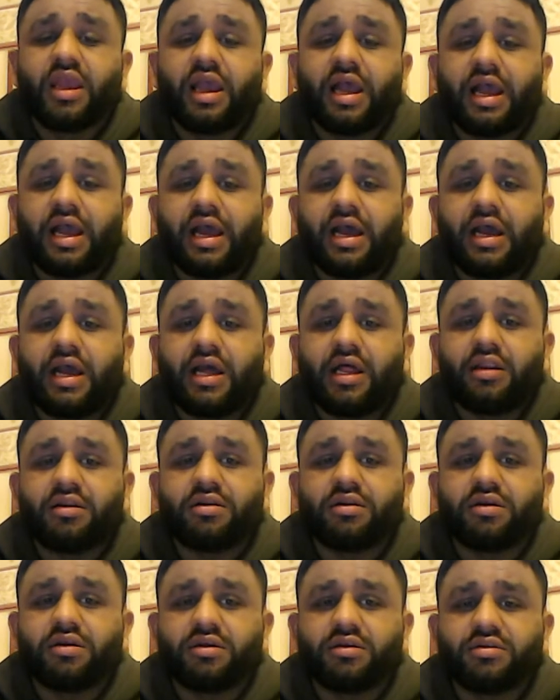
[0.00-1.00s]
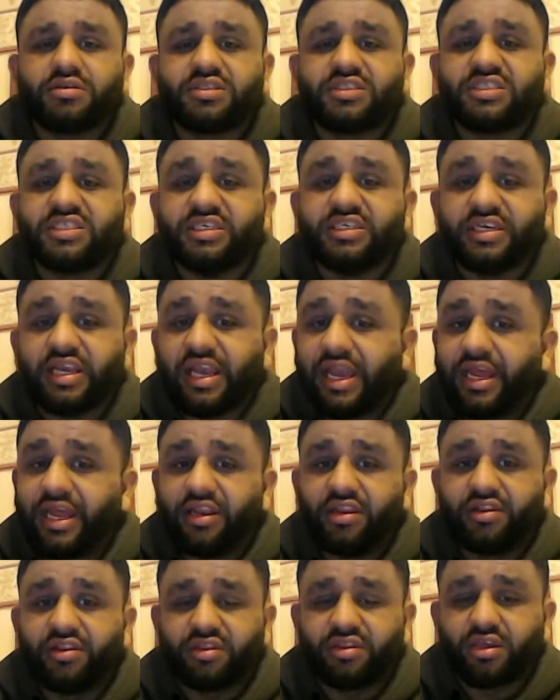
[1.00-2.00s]
and see
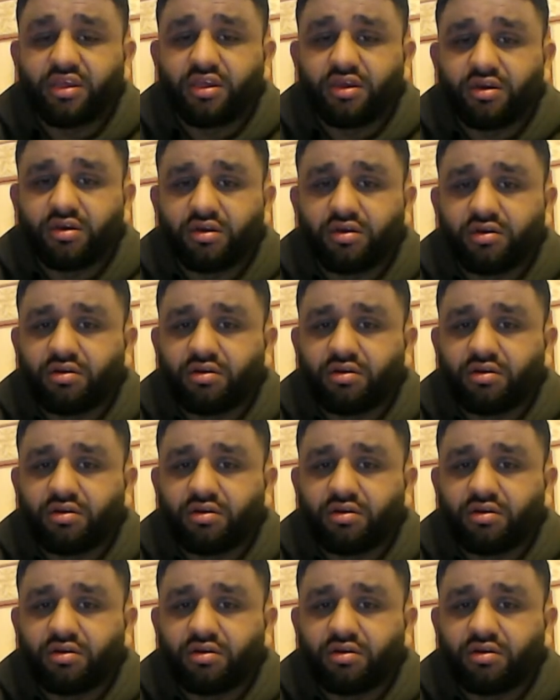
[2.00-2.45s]
anything